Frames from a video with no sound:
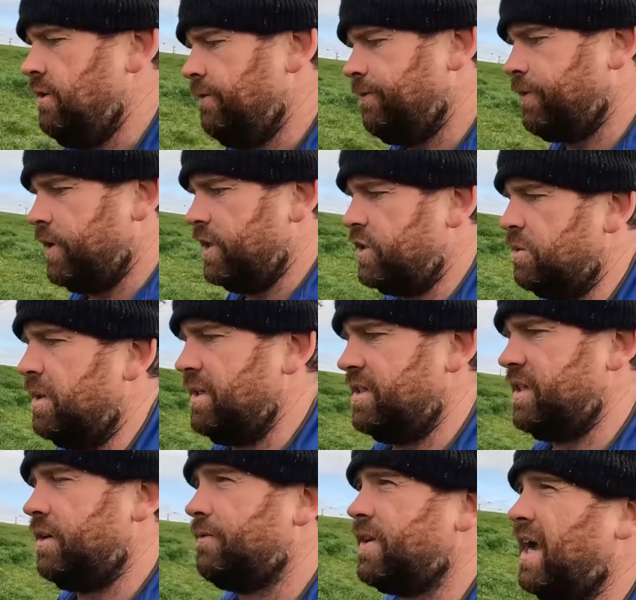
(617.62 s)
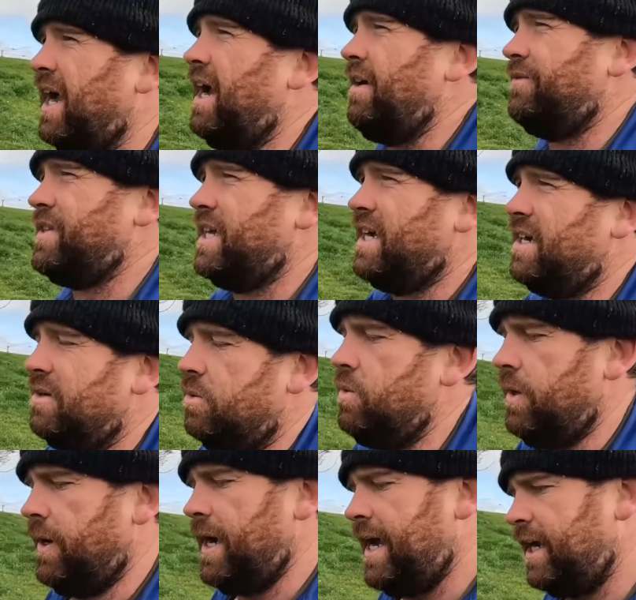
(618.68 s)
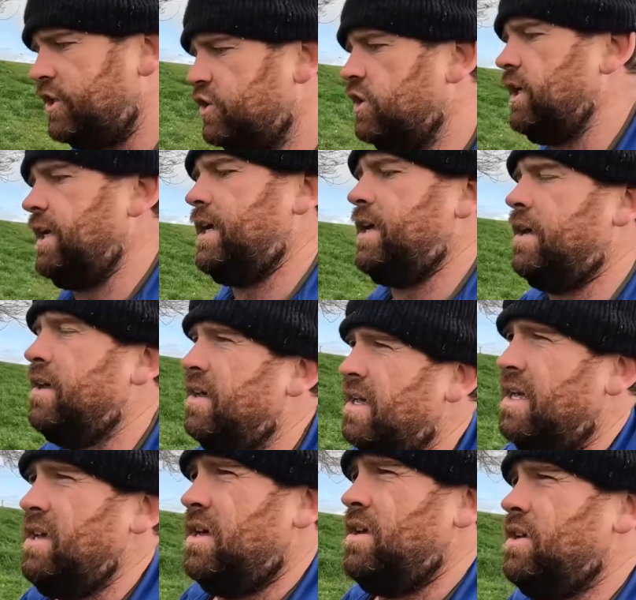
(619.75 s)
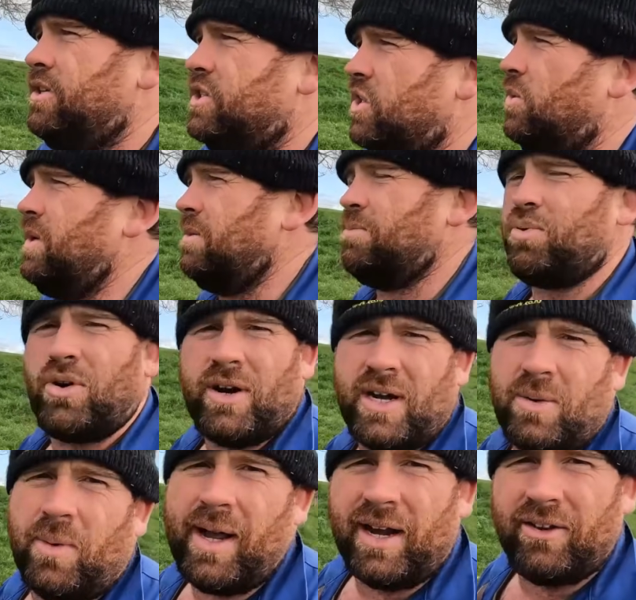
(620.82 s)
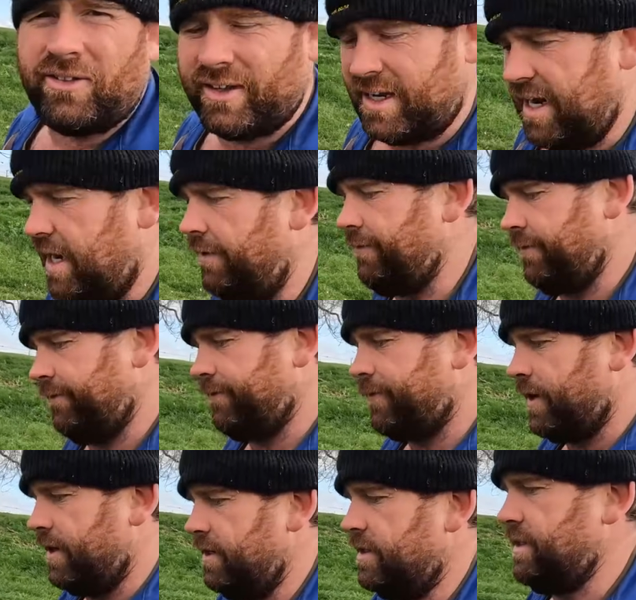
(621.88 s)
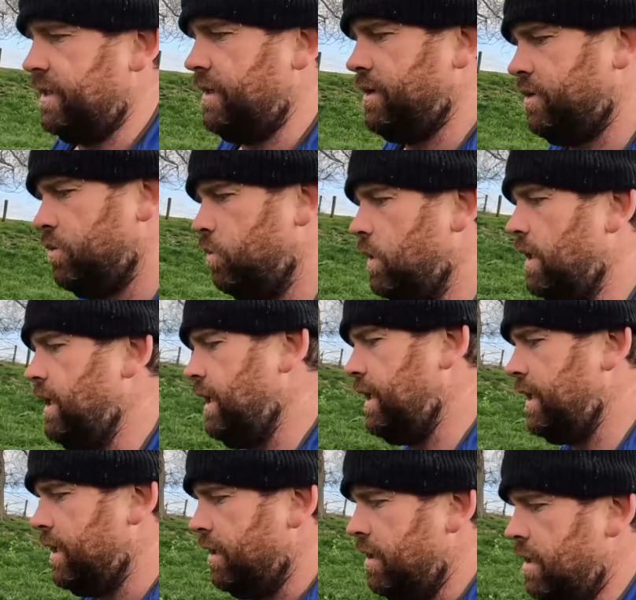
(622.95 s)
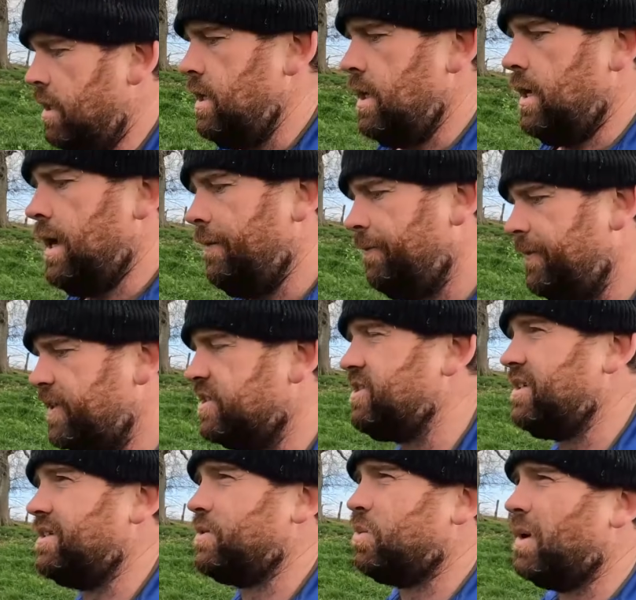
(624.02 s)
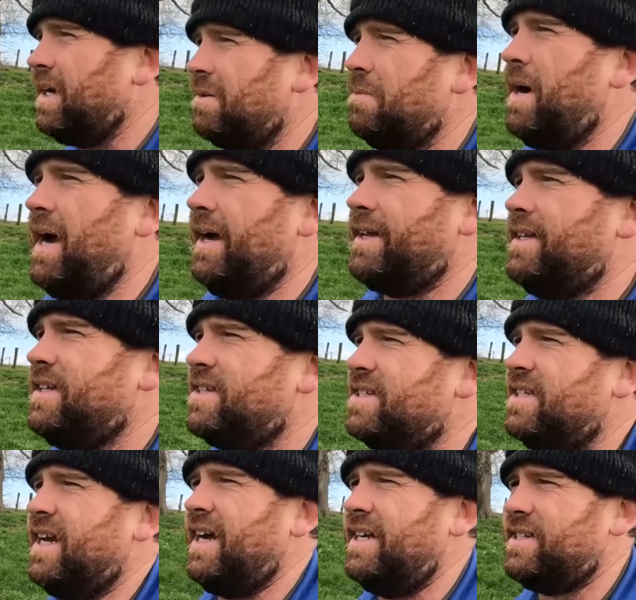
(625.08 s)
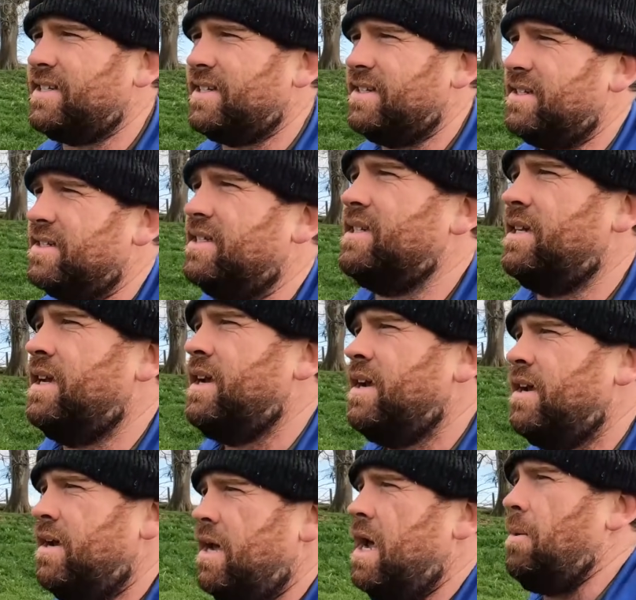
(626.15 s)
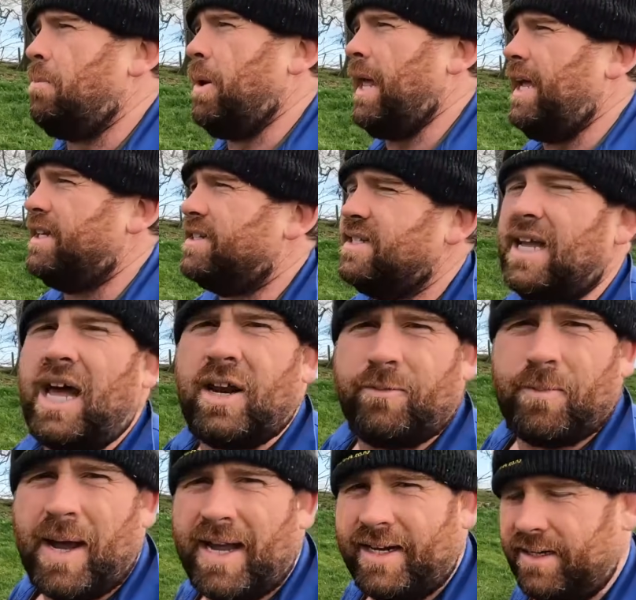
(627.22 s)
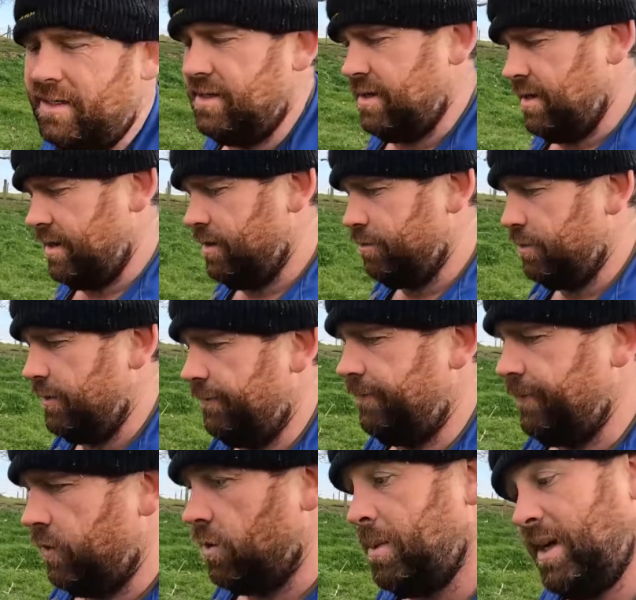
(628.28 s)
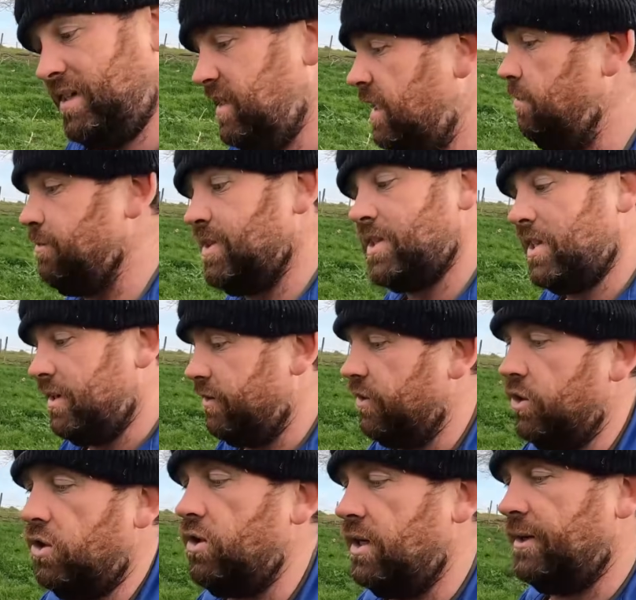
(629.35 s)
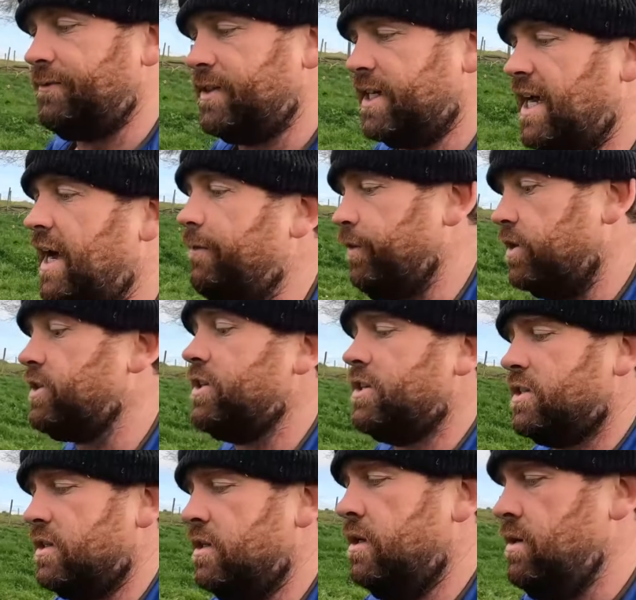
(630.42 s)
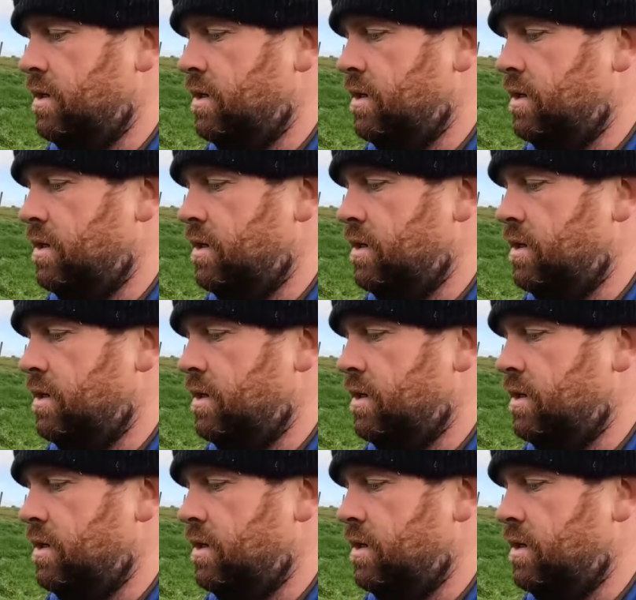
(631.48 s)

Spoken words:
fresh ones that have calved out. We're actually doing pretty well on the calving front. We hit the 6-week mark yesterday since our planned start of mating, and we've got about 10% of the herd left to calve, which is